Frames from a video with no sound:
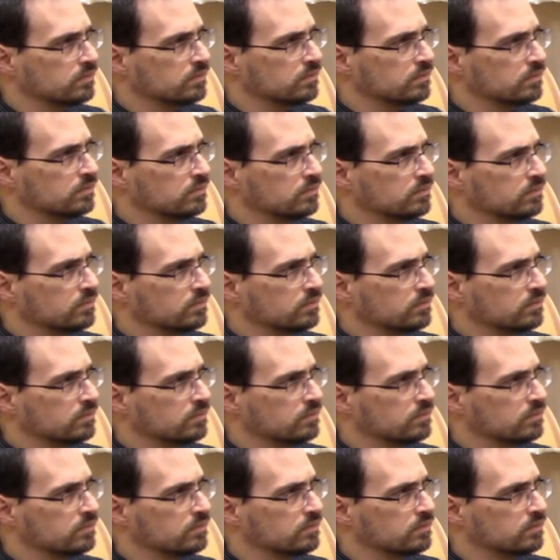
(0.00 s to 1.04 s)

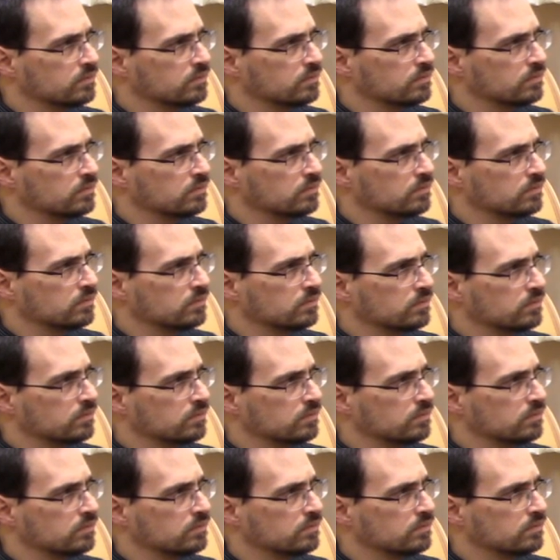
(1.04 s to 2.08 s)

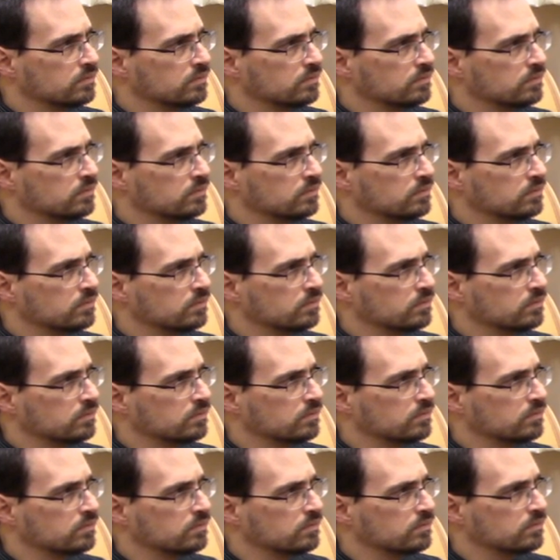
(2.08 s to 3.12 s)

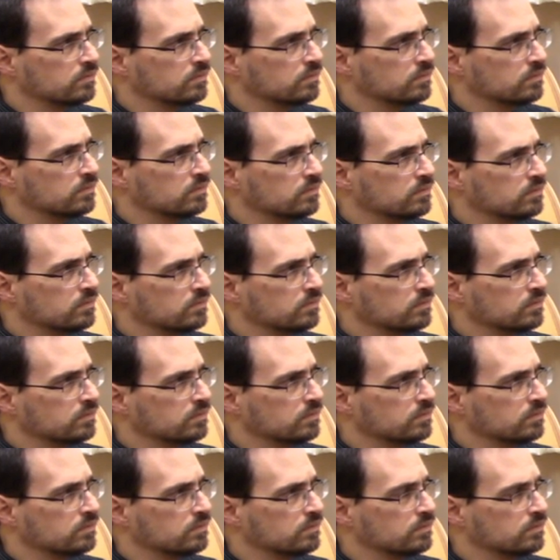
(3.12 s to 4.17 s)

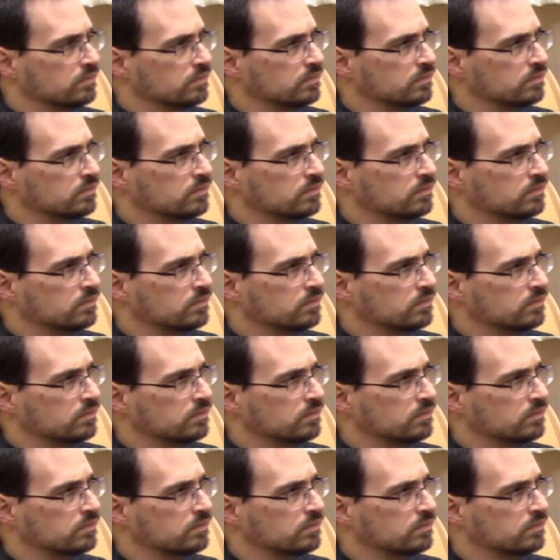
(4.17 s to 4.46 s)
(silent)